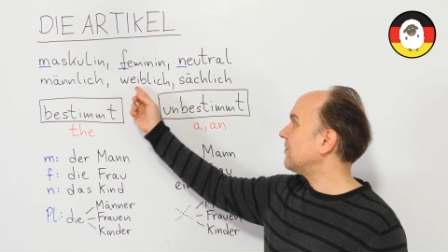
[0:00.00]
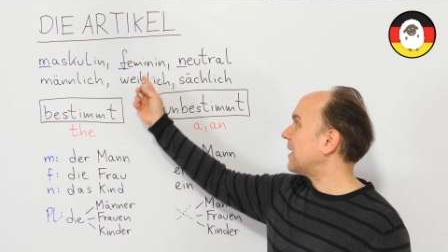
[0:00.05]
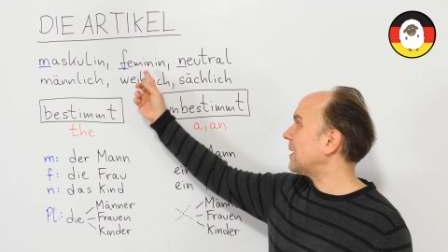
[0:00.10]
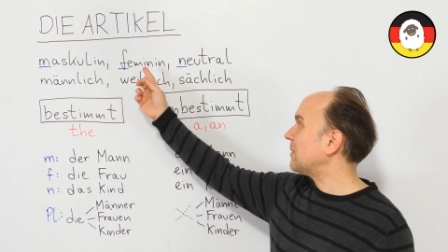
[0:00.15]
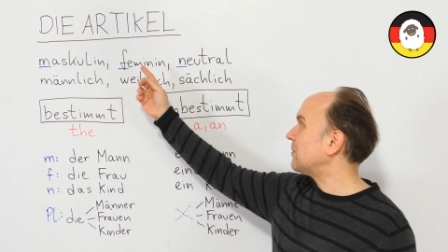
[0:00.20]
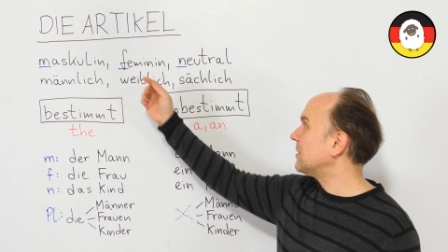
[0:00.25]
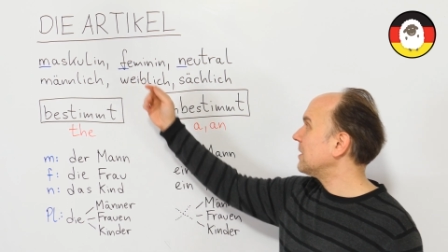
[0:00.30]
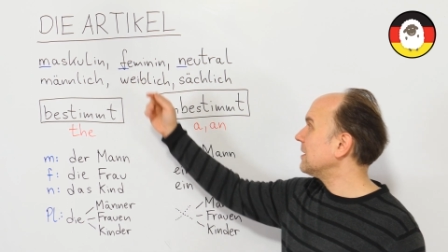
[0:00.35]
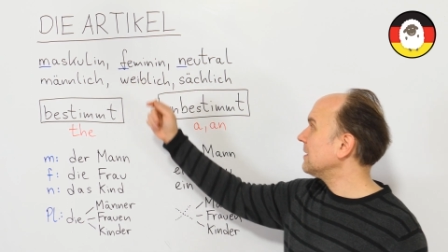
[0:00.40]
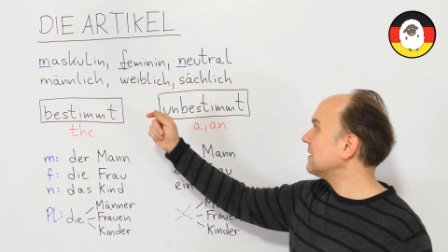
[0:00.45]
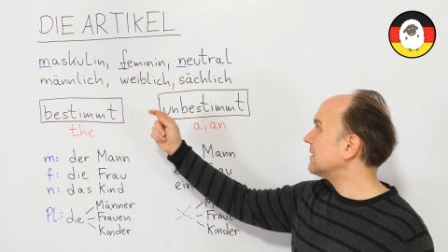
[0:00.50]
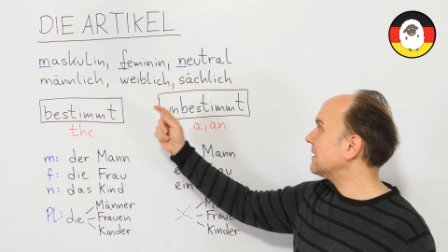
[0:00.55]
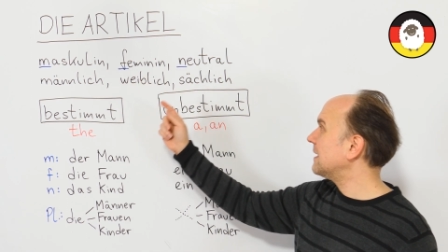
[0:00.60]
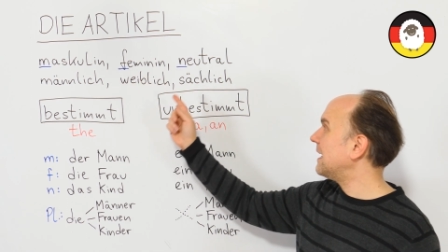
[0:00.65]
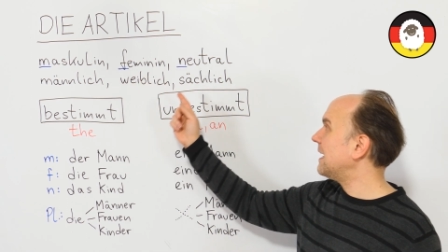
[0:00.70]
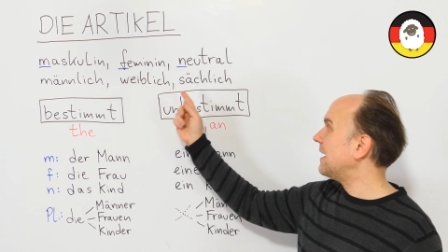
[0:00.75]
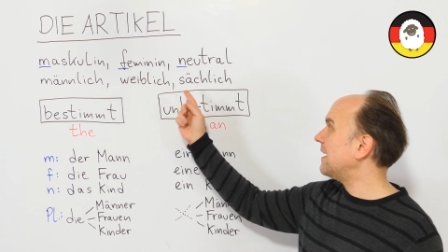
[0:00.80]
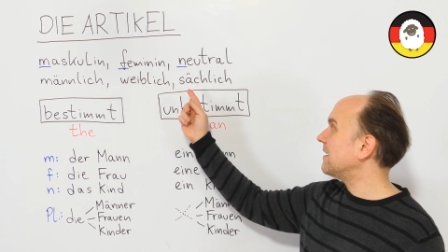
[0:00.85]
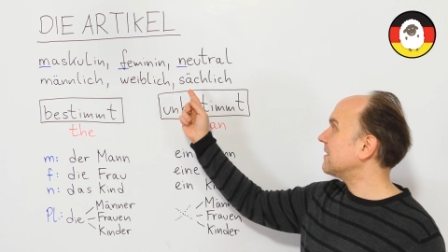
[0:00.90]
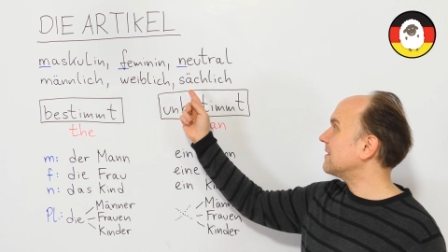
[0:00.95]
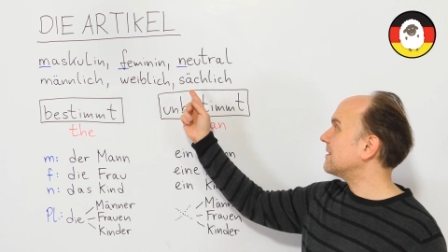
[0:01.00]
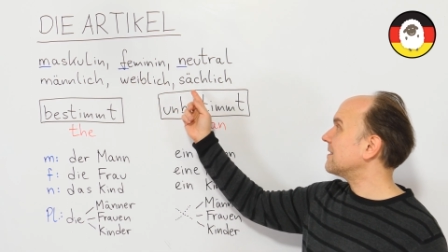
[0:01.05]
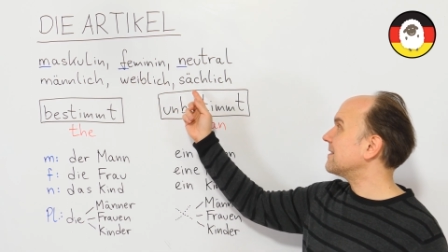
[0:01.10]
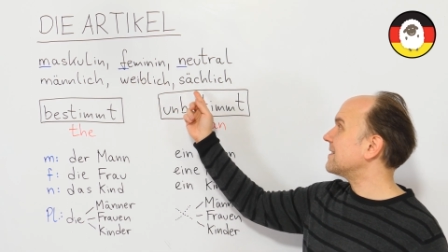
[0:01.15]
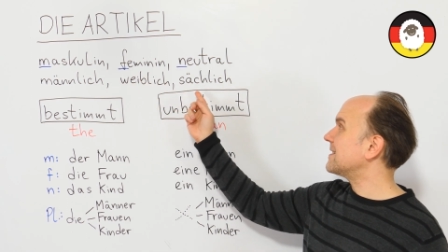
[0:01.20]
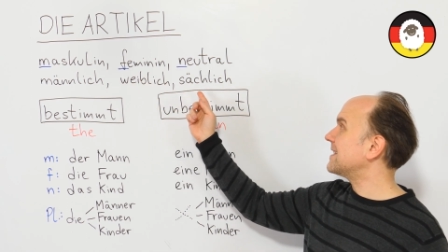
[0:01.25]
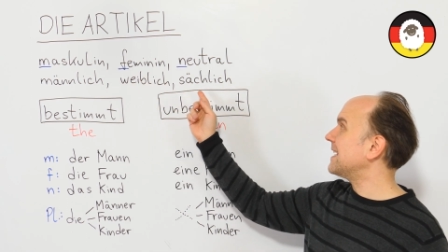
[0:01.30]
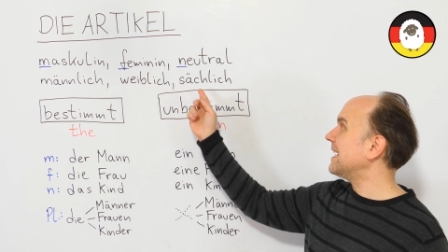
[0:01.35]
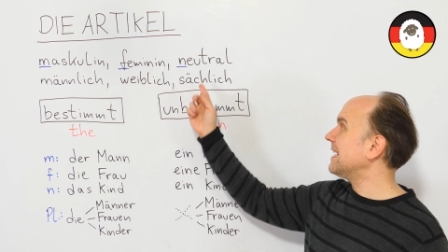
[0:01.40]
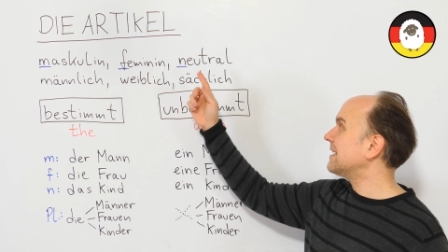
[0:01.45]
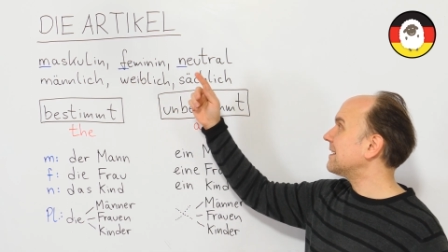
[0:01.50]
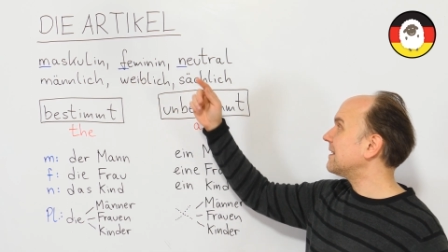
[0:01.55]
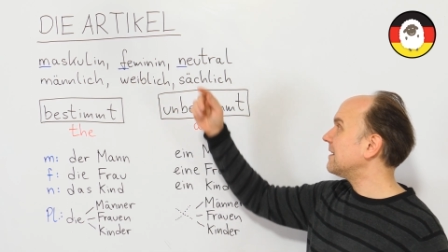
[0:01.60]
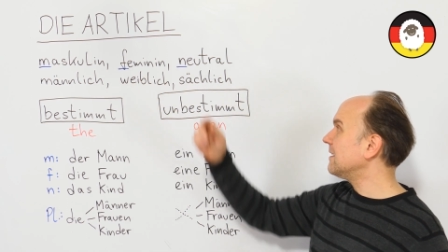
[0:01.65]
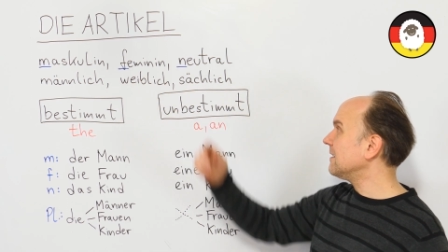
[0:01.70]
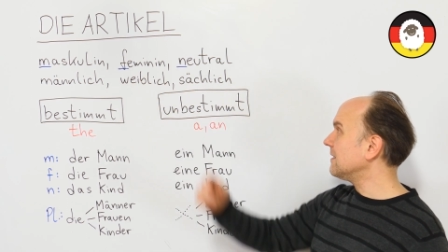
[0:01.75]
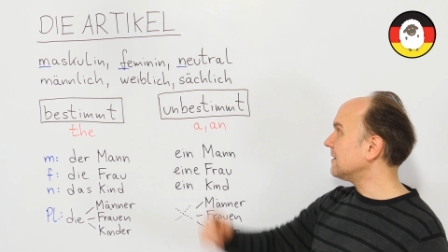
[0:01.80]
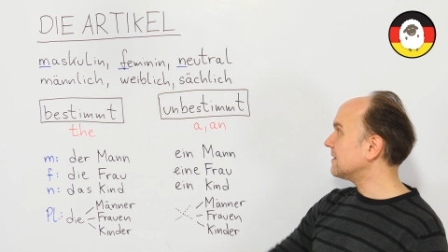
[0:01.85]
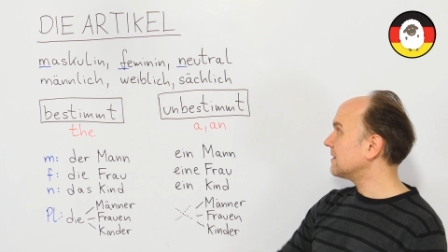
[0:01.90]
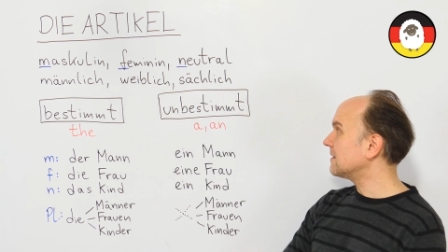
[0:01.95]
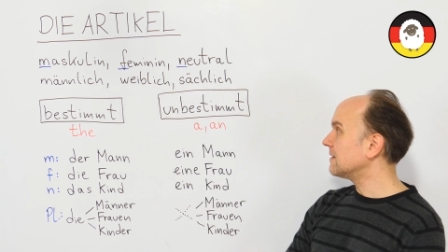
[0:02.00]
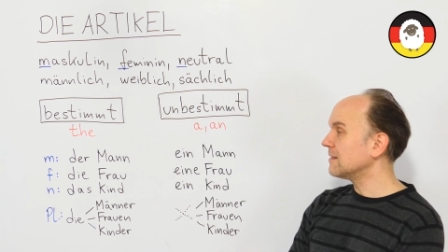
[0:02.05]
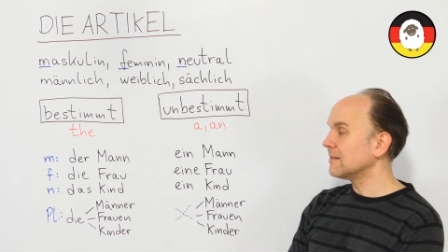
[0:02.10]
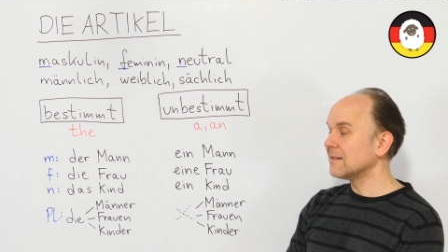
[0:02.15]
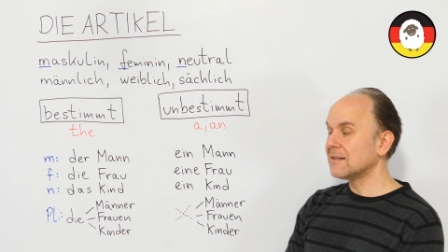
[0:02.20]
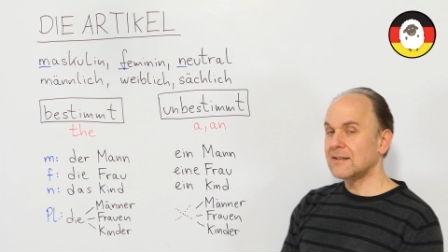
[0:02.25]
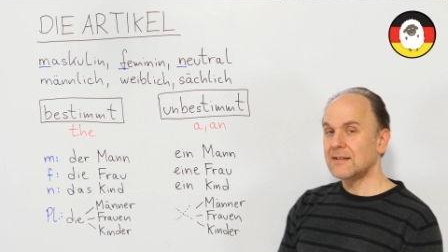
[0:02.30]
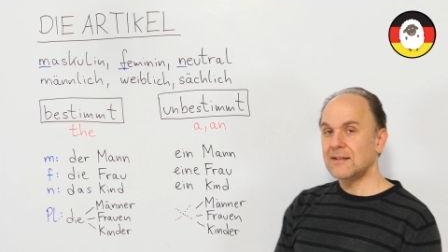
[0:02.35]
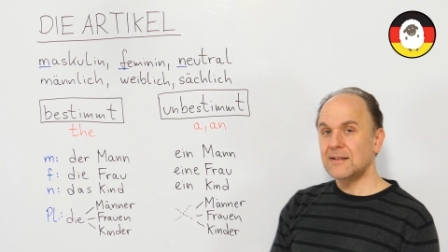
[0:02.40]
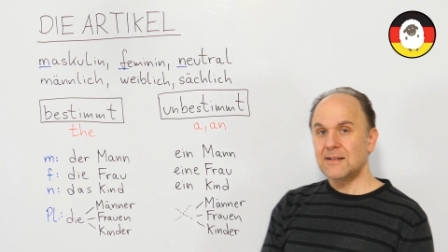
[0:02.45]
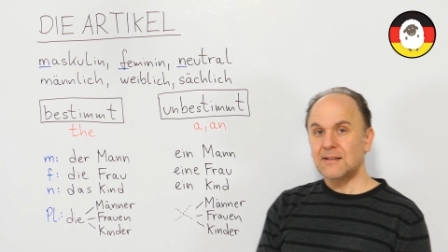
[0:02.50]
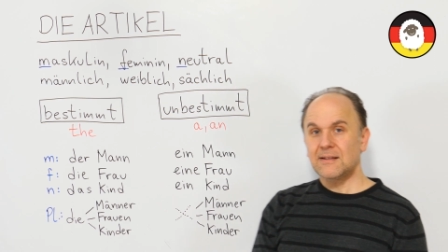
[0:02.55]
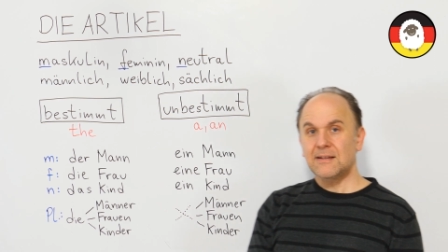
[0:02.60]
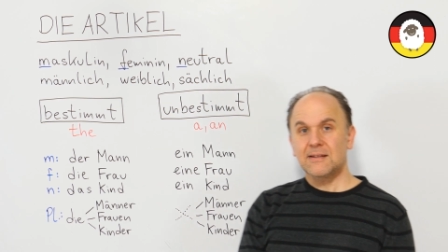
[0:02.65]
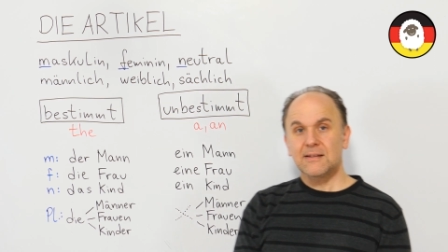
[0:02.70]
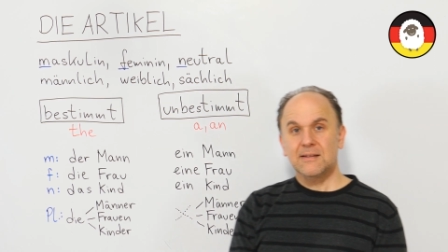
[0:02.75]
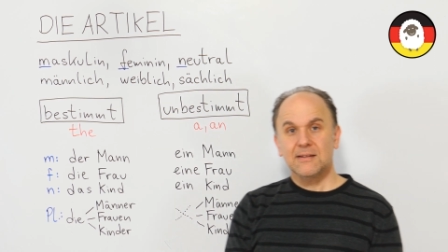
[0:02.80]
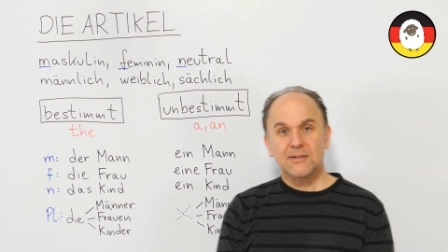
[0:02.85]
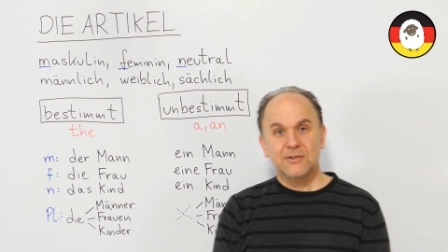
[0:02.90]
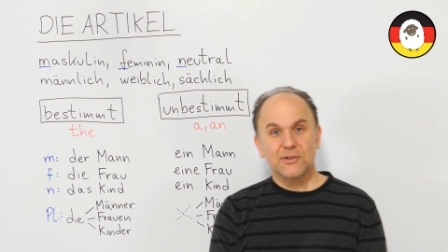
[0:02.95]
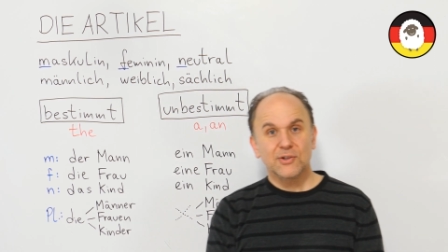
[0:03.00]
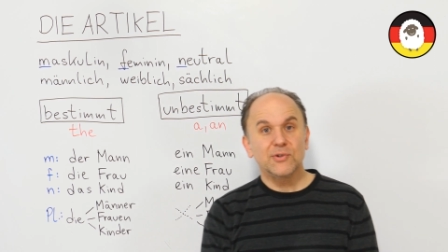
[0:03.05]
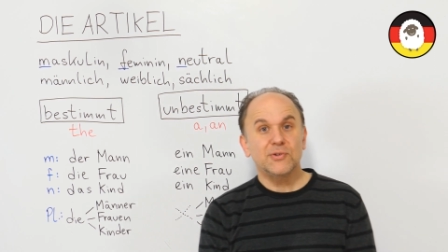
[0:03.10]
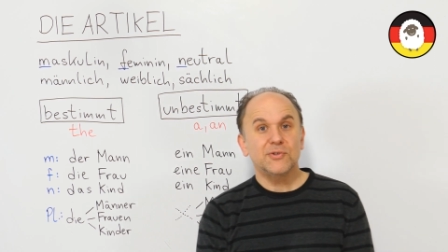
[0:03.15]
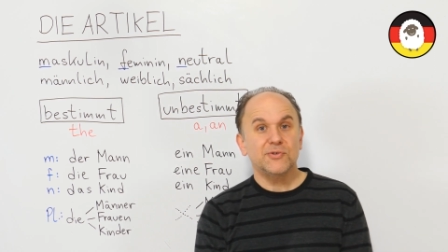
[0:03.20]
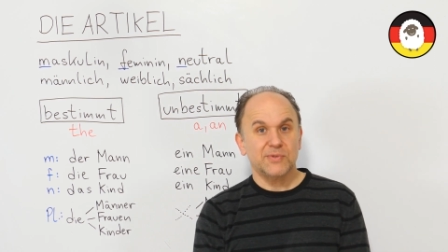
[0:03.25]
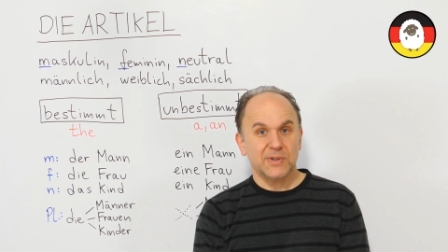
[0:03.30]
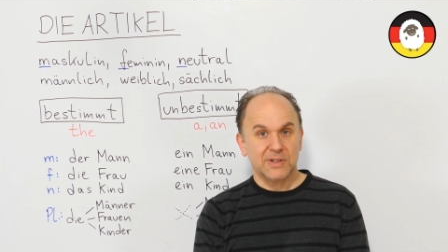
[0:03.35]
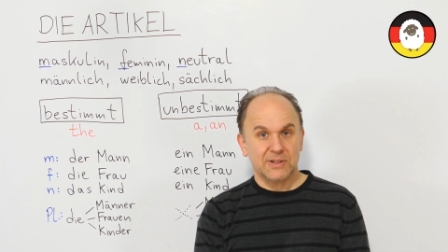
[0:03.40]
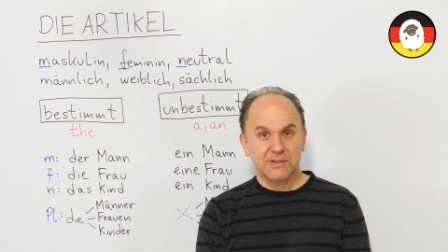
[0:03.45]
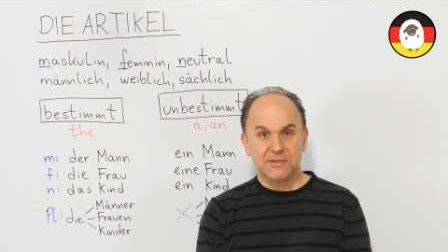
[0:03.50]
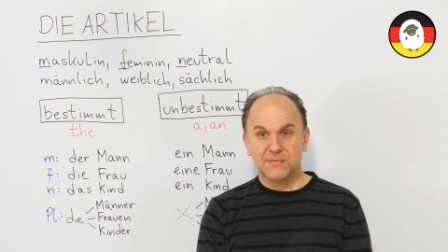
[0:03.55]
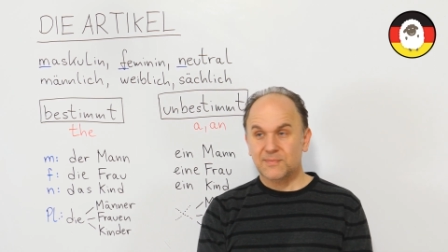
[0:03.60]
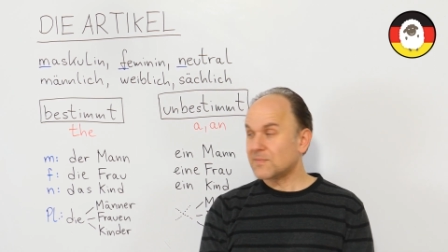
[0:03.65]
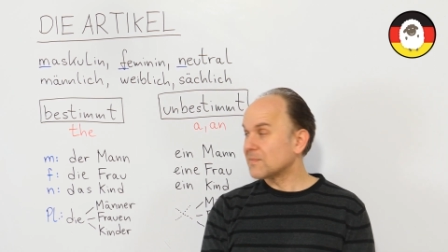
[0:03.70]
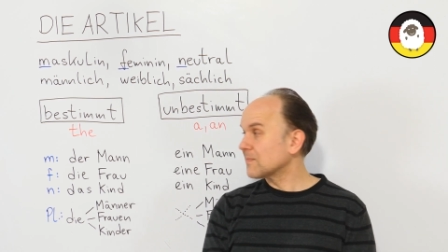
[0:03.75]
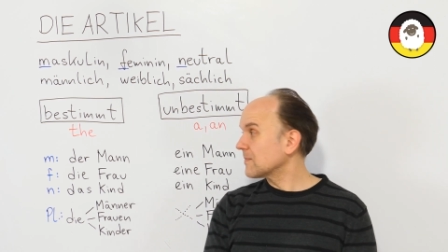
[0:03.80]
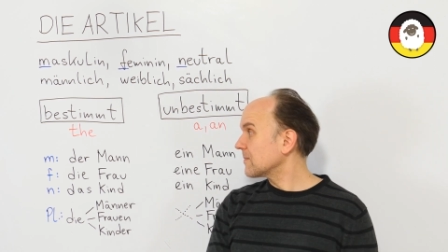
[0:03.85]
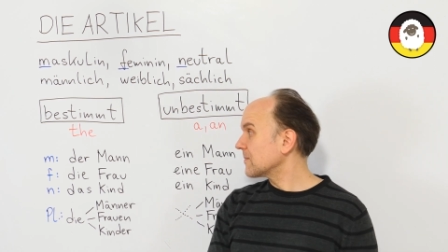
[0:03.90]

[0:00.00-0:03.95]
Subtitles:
Weiblich, and sächlich, neutral.